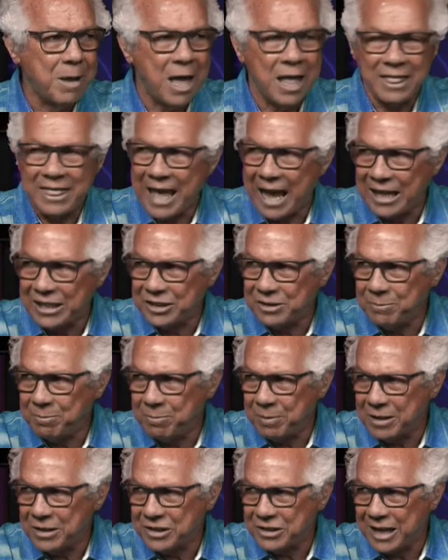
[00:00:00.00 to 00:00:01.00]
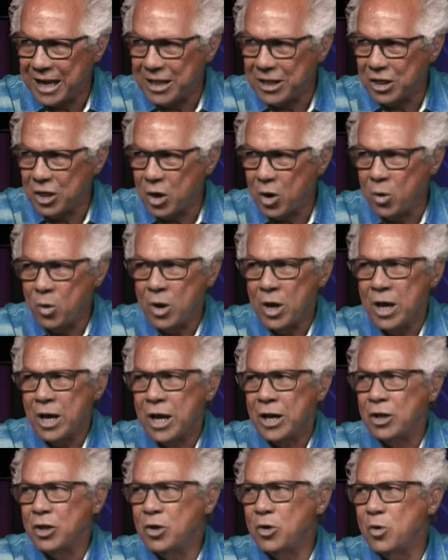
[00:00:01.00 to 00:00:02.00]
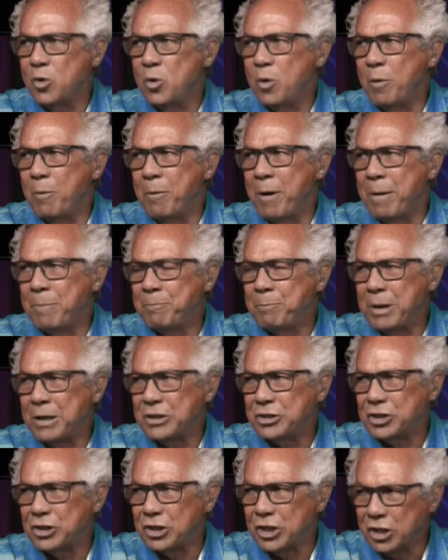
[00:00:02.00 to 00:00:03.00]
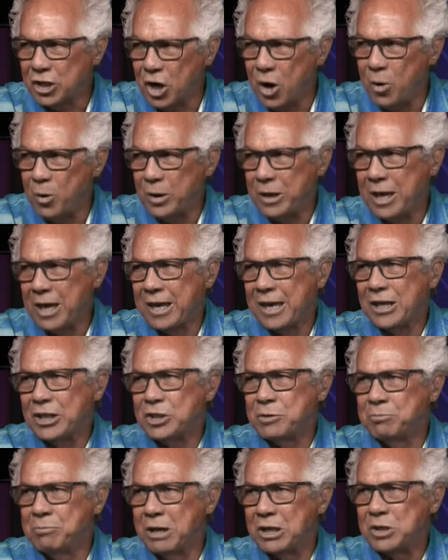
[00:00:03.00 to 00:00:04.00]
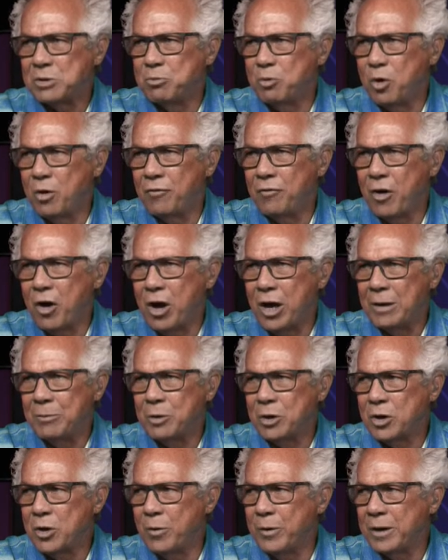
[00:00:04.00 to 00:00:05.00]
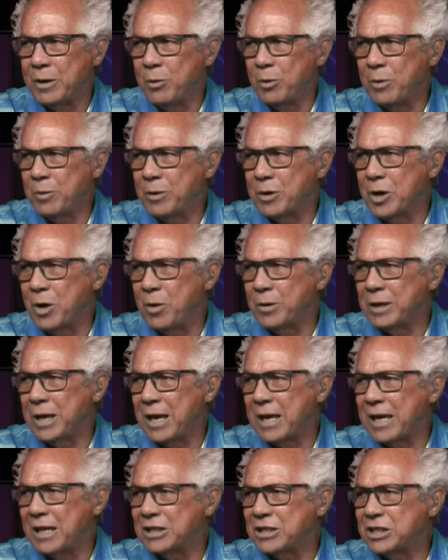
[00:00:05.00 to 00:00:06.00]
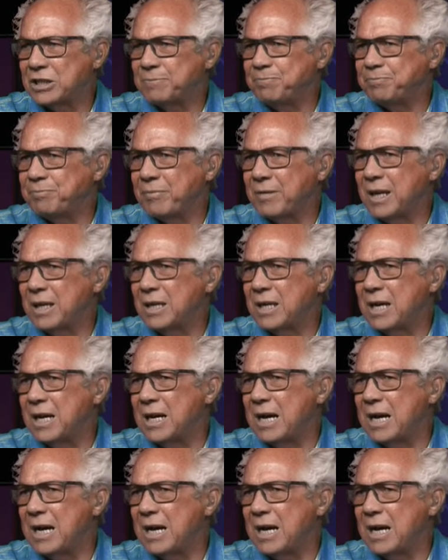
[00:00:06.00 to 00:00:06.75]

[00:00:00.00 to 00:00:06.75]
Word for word: That said, though, you were basically going against much more volume. We're going, we were going against Uh, one